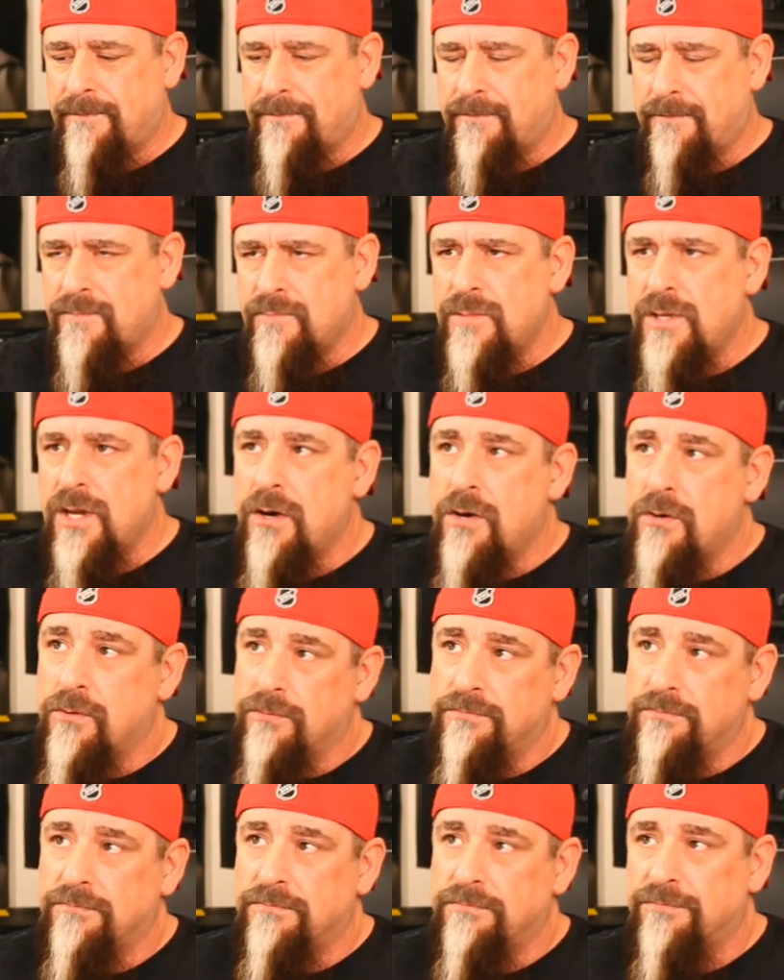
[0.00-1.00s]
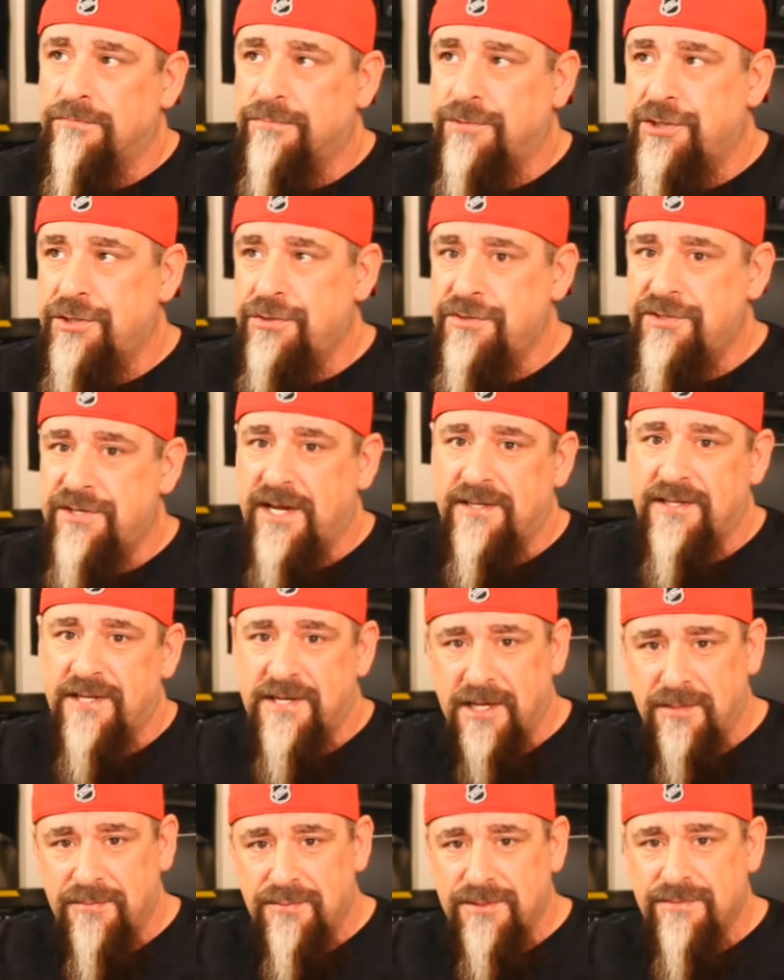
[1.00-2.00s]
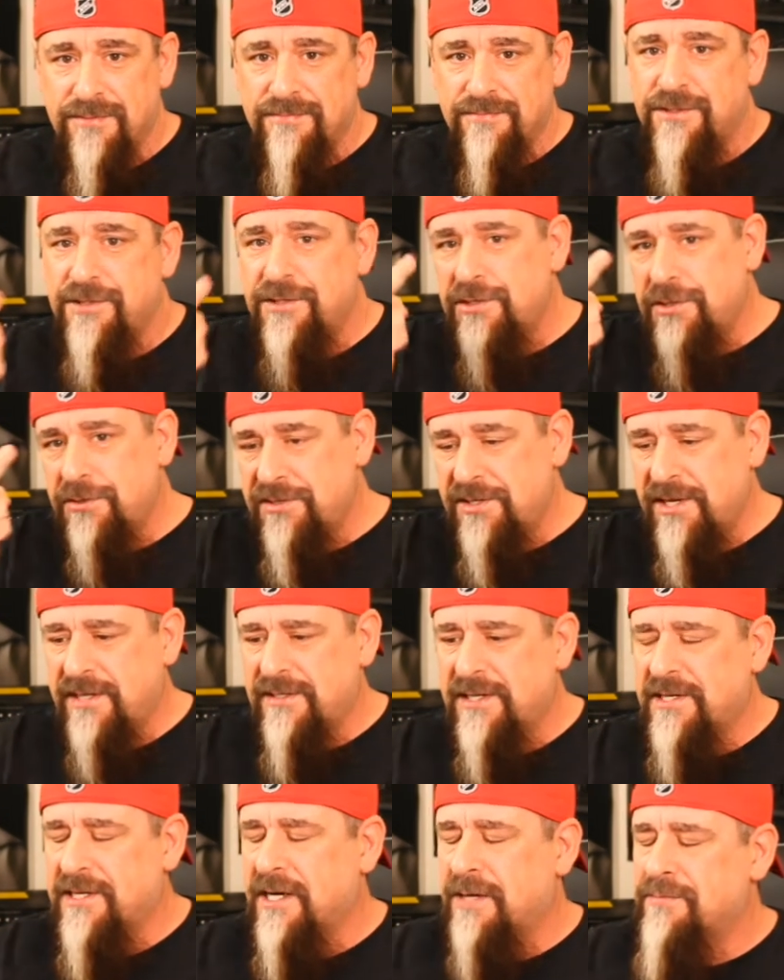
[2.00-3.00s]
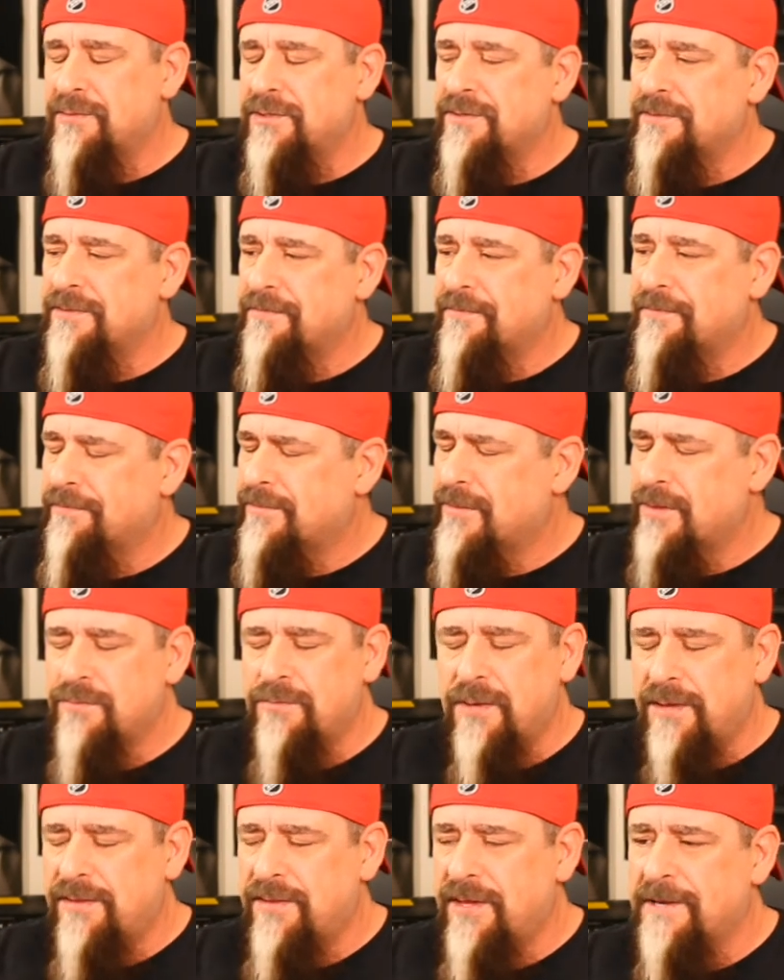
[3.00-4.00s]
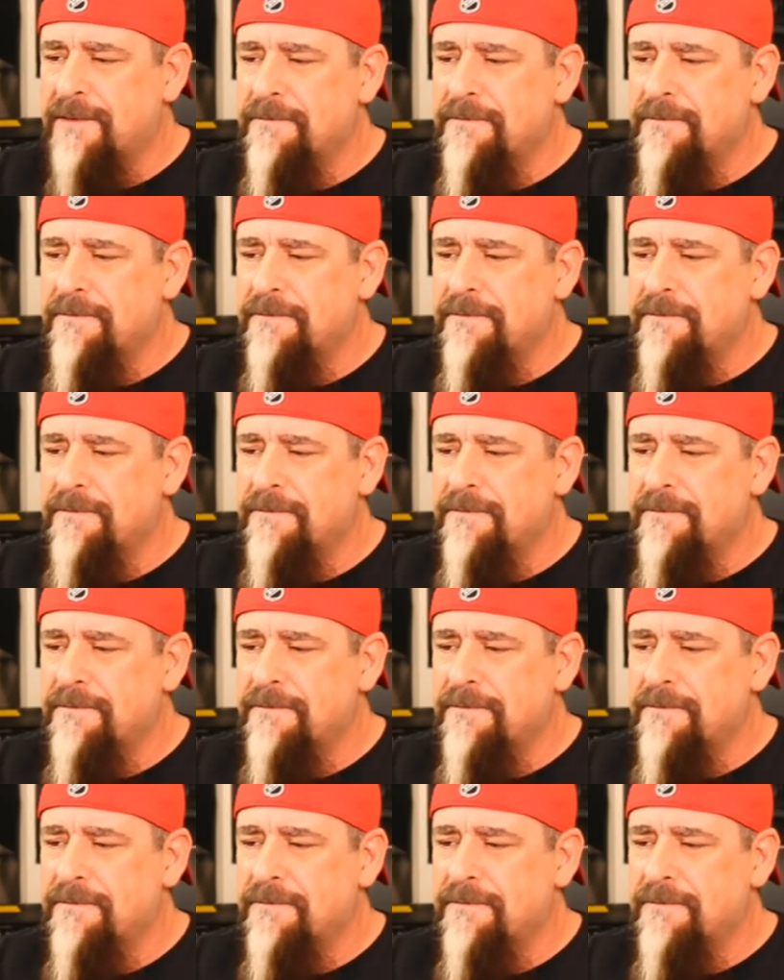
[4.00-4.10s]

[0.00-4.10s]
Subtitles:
No, 2 Stanley Cups. 2 Stanley Cups. What am I thinking?